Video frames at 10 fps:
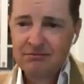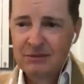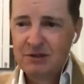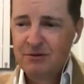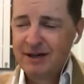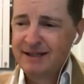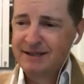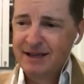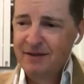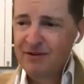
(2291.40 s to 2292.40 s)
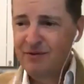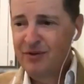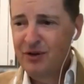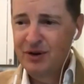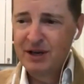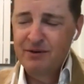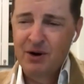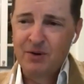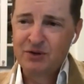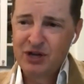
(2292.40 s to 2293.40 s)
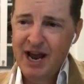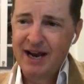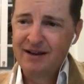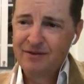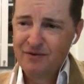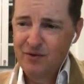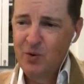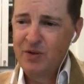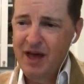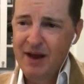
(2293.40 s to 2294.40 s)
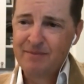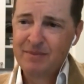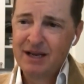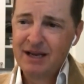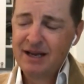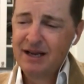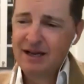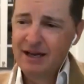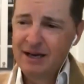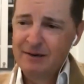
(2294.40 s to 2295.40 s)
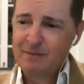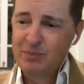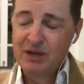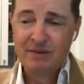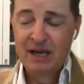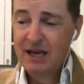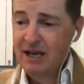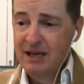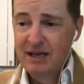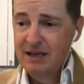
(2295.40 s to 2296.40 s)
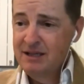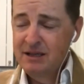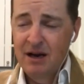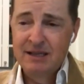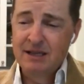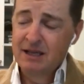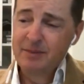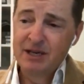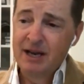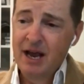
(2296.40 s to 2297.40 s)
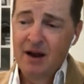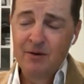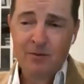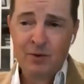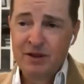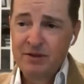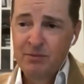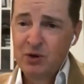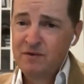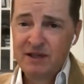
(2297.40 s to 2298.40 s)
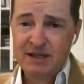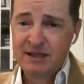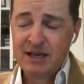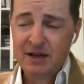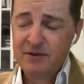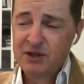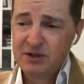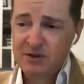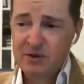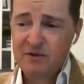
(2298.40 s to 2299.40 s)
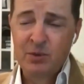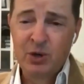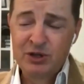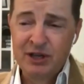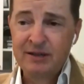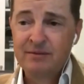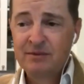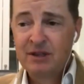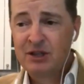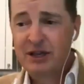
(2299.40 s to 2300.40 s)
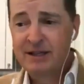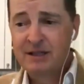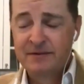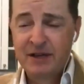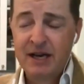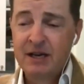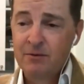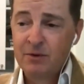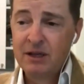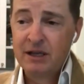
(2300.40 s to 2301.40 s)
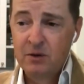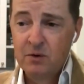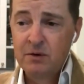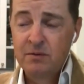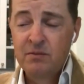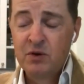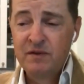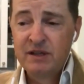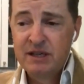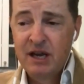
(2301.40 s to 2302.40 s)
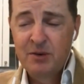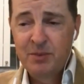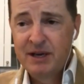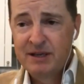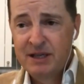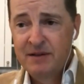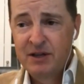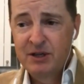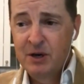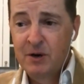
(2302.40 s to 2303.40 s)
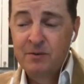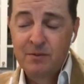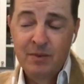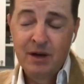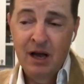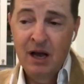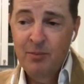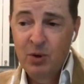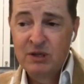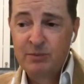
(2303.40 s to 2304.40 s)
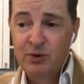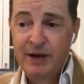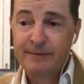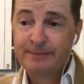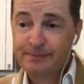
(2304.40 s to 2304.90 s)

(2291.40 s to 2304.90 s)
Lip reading: 27, 30-year-old Jack for that. But sky's the limit now. With movies and television sort of merging, the chances of getting a really good movie star to be in a TV show are possible now.